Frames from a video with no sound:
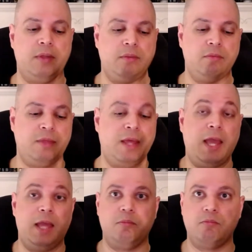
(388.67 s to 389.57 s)

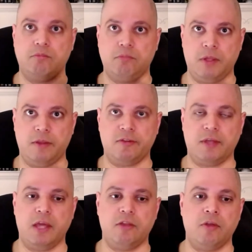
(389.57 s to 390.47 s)
game, in this
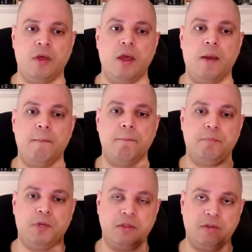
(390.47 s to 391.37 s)
case,
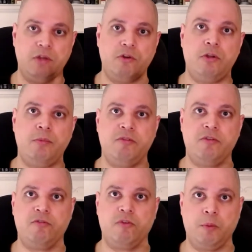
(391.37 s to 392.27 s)
continue to be
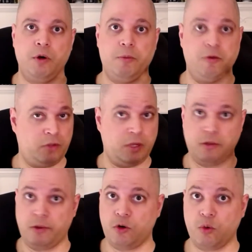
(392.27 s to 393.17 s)
fit for purpose,
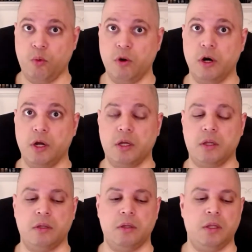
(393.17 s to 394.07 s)
continue to work,
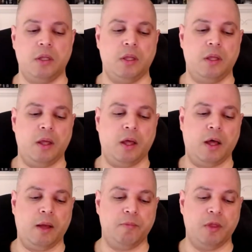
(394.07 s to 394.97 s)

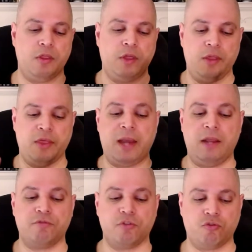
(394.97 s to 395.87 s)
that
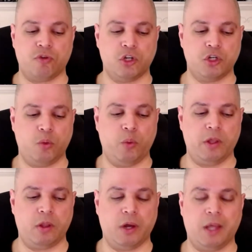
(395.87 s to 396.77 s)
infrastructure
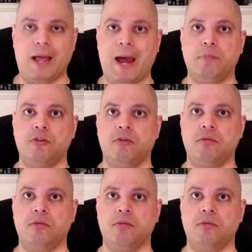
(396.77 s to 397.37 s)
will collapse